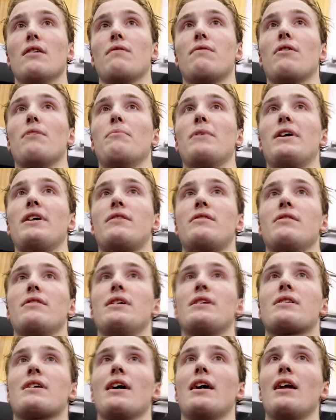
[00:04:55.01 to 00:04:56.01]
For me too,
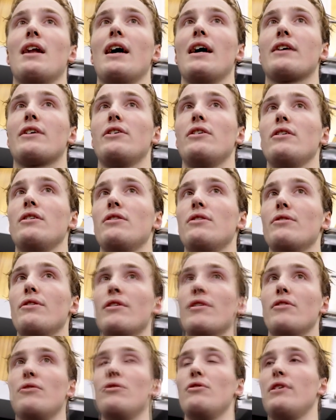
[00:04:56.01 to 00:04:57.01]
it's kind of like you're
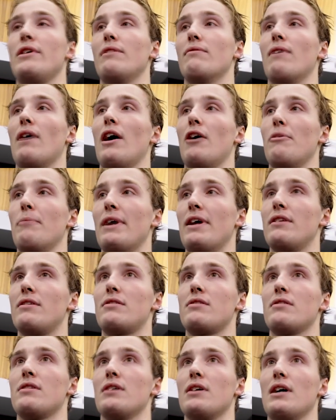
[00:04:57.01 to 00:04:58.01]
in a new environment.
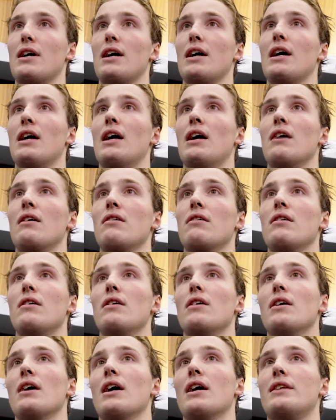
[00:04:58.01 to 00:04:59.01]
I
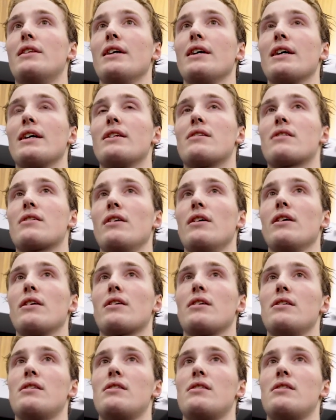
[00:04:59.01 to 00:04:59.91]
think it's good